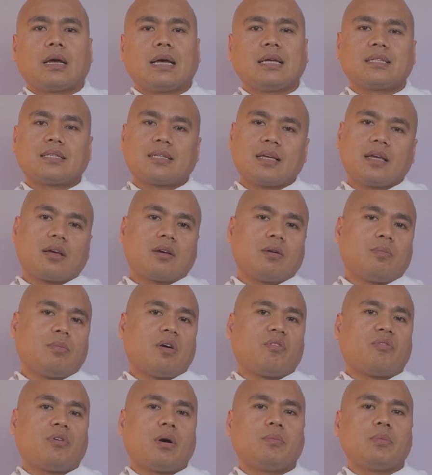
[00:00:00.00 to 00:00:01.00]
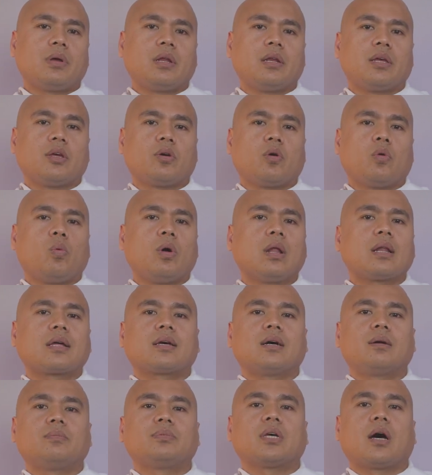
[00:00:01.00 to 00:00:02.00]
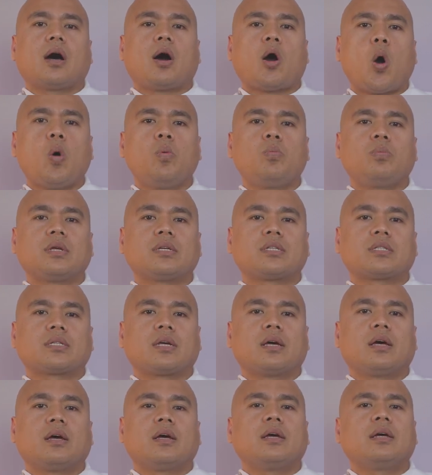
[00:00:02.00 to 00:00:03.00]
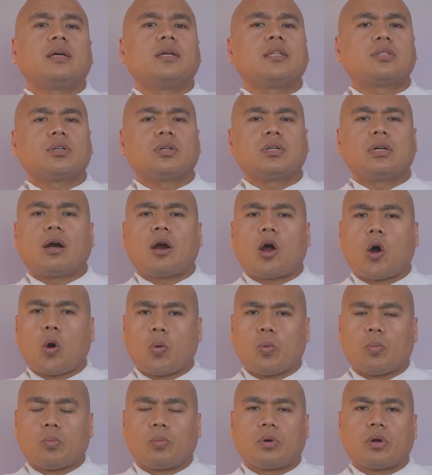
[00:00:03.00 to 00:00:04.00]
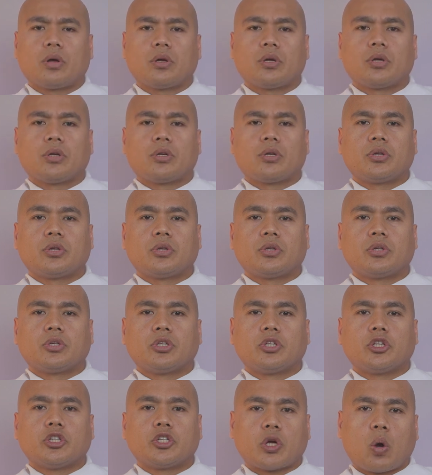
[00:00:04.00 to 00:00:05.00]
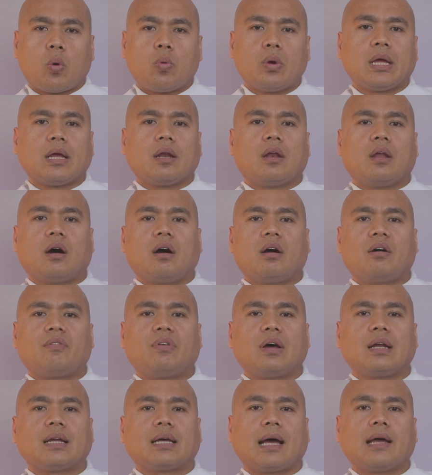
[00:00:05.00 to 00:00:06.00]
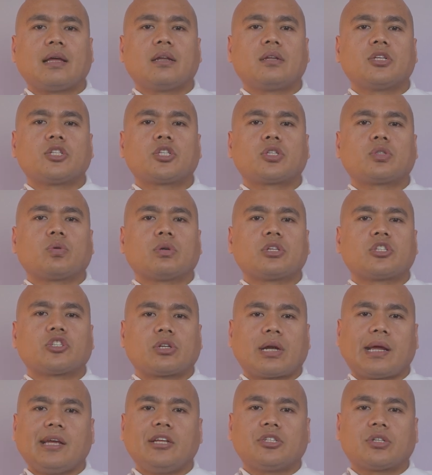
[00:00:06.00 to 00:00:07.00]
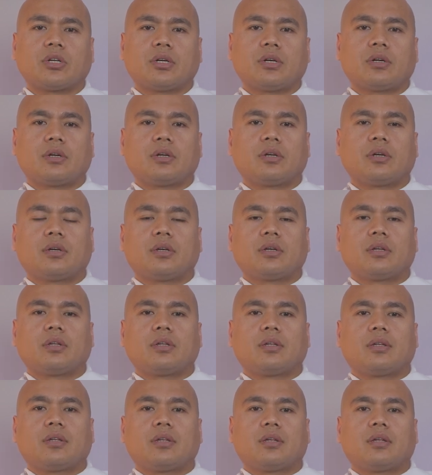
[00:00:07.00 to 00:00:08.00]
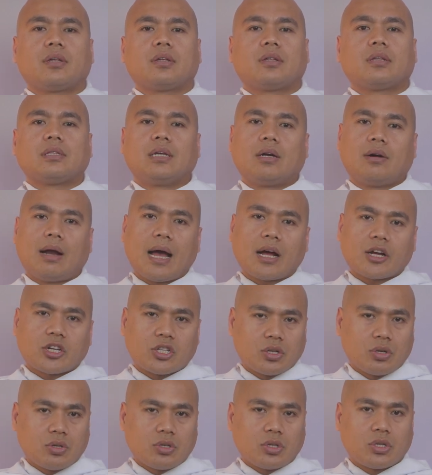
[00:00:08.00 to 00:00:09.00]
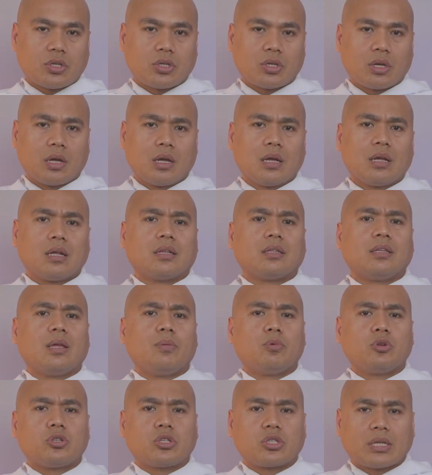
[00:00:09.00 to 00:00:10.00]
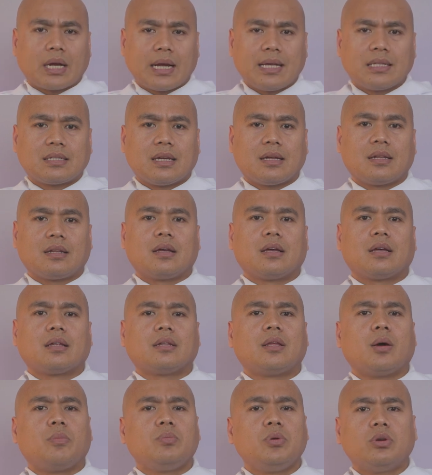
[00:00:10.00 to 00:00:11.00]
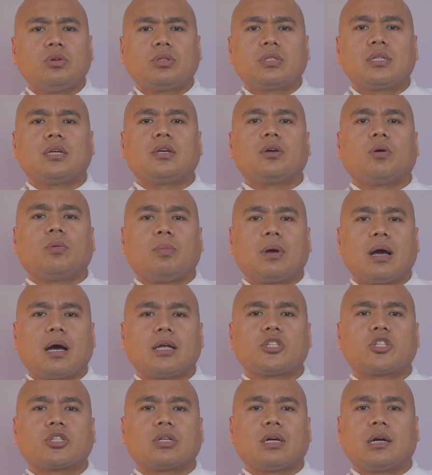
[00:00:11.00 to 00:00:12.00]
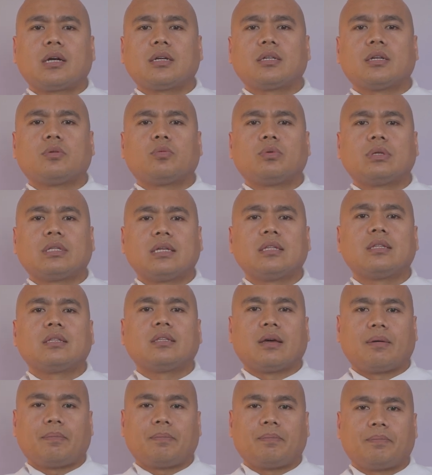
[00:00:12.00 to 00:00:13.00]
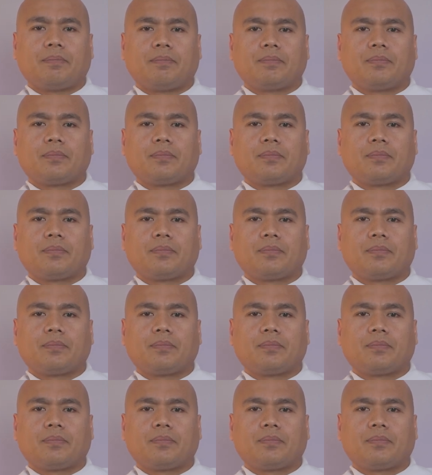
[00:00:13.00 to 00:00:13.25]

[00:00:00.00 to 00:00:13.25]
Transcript: I think of a family who welcomed a homeless into their home, showing love and kindness to a stranger. Their actions demonstrated the beauty of God's garden within them.